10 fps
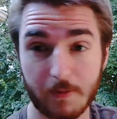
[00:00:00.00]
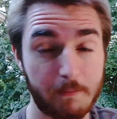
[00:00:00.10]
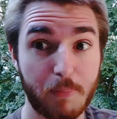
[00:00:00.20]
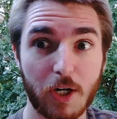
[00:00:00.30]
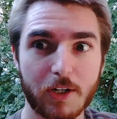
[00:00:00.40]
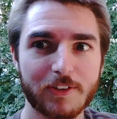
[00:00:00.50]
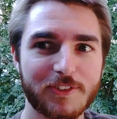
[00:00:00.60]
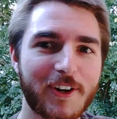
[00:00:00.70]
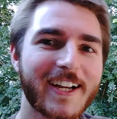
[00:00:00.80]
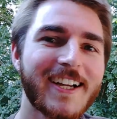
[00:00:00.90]
Bug,
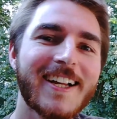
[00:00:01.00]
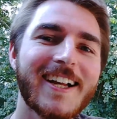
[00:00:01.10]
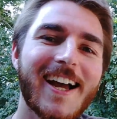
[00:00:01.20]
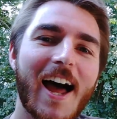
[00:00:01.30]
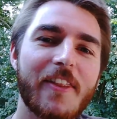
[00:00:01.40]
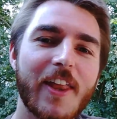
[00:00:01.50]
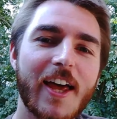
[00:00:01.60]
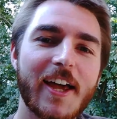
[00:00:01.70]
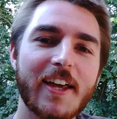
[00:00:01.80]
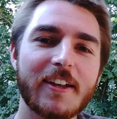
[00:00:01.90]
sorry. And
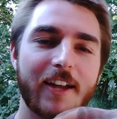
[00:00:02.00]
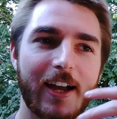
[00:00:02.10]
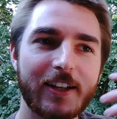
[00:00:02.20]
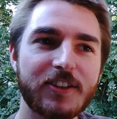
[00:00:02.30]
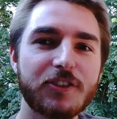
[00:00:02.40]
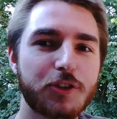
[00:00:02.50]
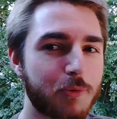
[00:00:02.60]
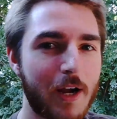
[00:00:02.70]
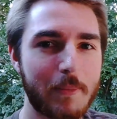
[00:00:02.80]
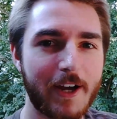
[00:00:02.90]
then it's easier to
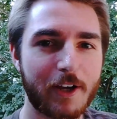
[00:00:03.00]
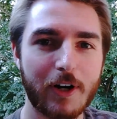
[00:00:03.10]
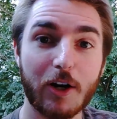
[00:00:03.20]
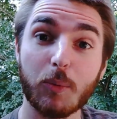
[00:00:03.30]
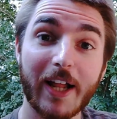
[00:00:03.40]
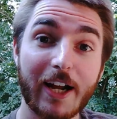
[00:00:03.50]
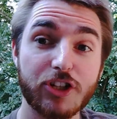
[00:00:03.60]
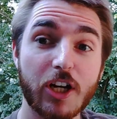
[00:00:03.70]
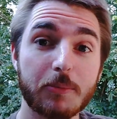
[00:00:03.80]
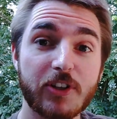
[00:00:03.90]
wrap my head around it when it
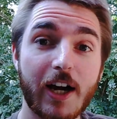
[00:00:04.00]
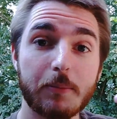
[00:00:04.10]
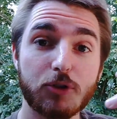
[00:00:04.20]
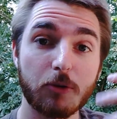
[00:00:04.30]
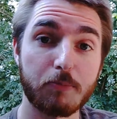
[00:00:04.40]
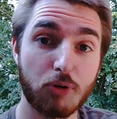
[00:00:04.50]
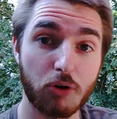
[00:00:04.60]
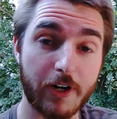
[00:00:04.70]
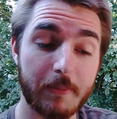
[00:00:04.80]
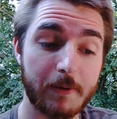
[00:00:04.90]
actually comes time to
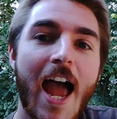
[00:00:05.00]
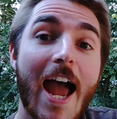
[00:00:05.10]
program it.